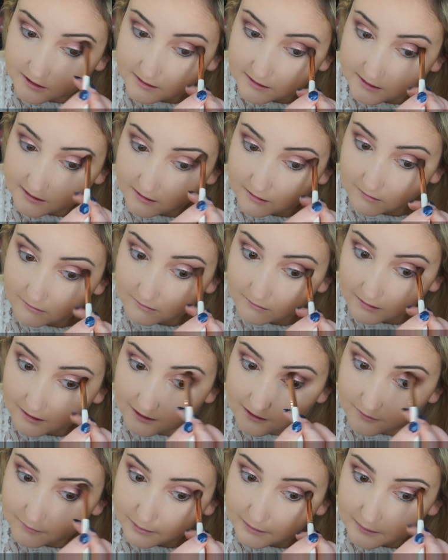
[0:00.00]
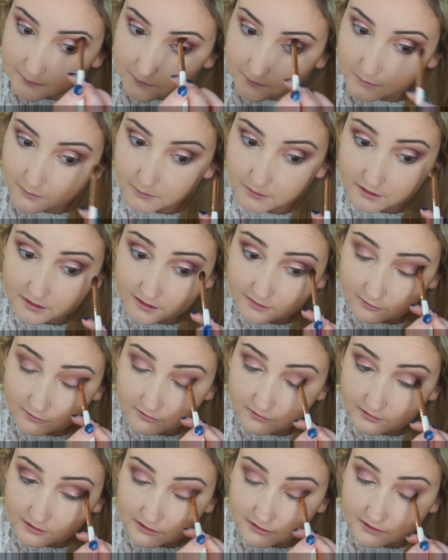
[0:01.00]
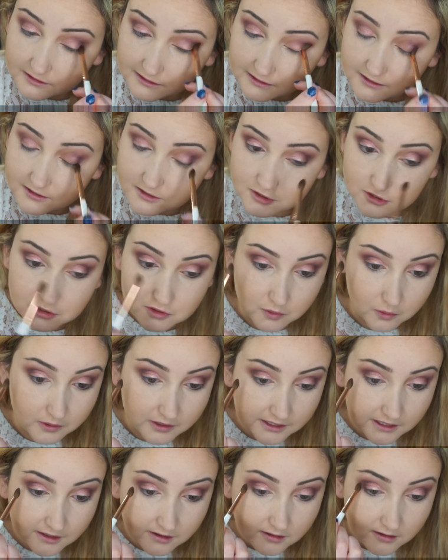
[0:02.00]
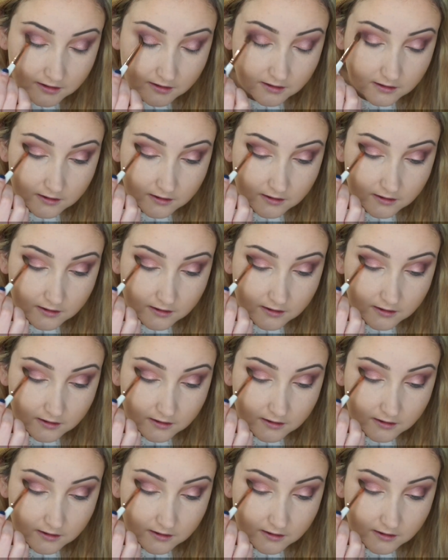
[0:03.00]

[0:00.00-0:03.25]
I think a lot of people would really enjoy.